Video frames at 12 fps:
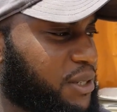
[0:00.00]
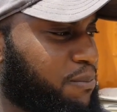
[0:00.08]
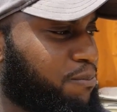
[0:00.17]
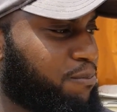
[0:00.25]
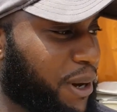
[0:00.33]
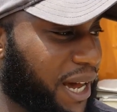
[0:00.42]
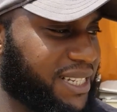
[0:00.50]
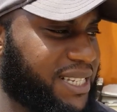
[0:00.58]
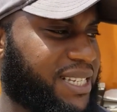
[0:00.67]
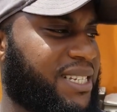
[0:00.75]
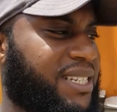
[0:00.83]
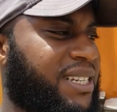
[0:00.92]

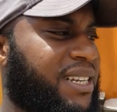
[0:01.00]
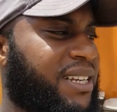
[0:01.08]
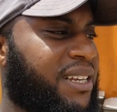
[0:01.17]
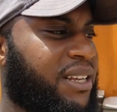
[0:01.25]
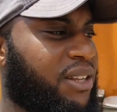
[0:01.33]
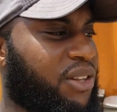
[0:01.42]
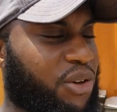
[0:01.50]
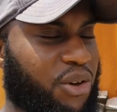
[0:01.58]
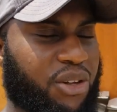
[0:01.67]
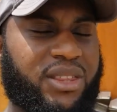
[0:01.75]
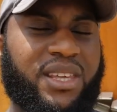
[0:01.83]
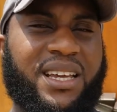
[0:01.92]
But the
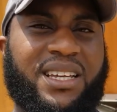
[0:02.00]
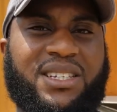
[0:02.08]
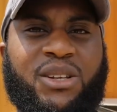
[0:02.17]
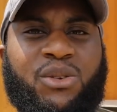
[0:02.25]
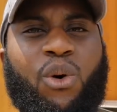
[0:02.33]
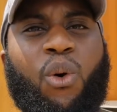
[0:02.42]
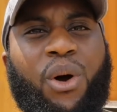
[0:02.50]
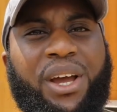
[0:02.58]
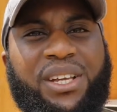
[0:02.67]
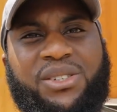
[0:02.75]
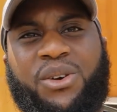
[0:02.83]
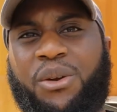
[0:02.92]
good thing is there's
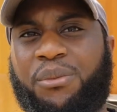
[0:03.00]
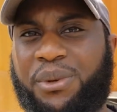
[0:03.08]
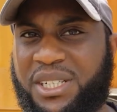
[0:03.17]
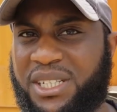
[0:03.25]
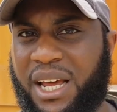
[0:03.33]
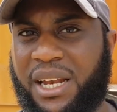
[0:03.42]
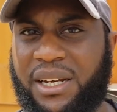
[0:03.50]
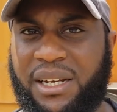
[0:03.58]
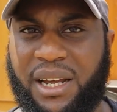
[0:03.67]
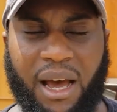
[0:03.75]
always going to be sun.